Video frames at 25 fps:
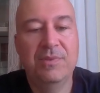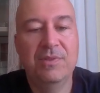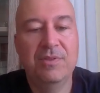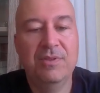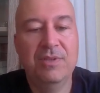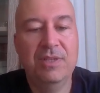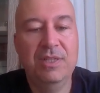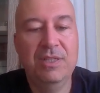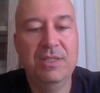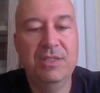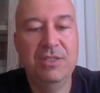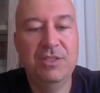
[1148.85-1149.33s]

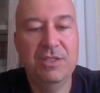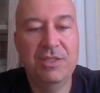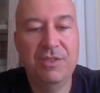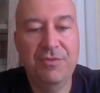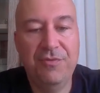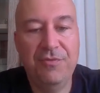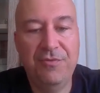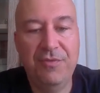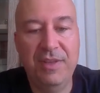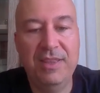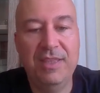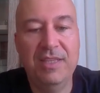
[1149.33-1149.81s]
Okay, just
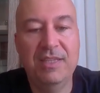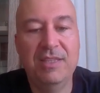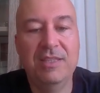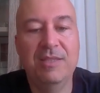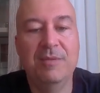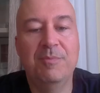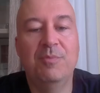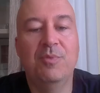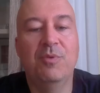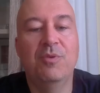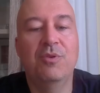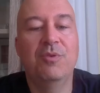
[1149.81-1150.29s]
defending
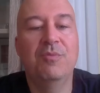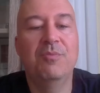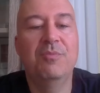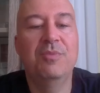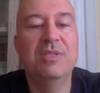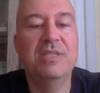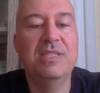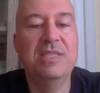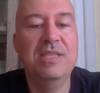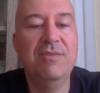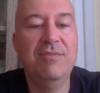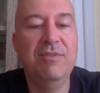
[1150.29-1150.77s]
the pawn on
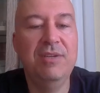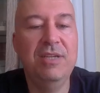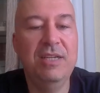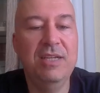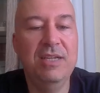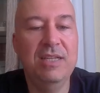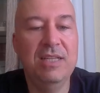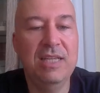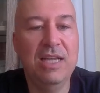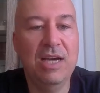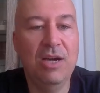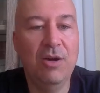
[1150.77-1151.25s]
b7
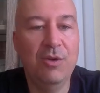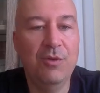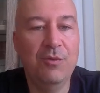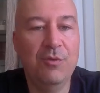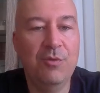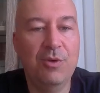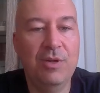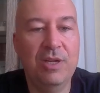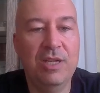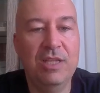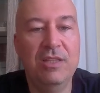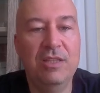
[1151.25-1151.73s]
and allowing
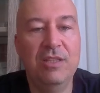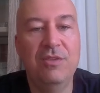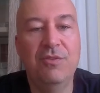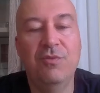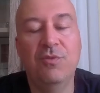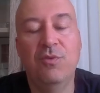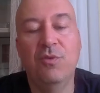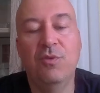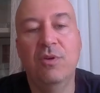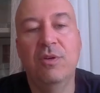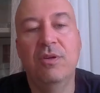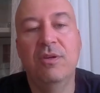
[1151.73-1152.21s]
for knight
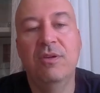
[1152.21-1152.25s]
d4.